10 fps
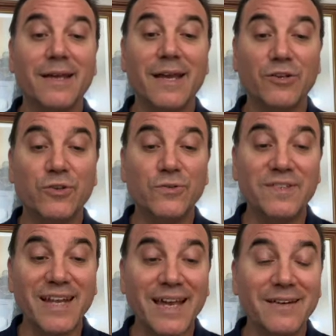He had 2
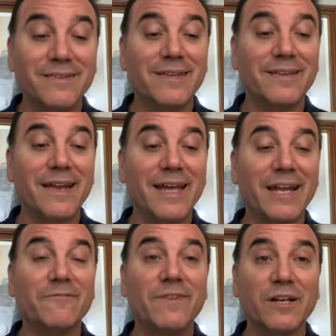seconds. And then he
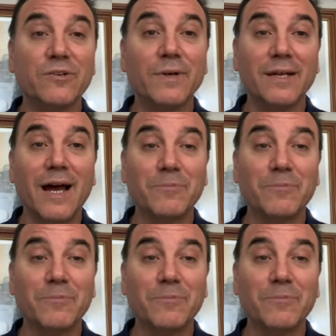had a victory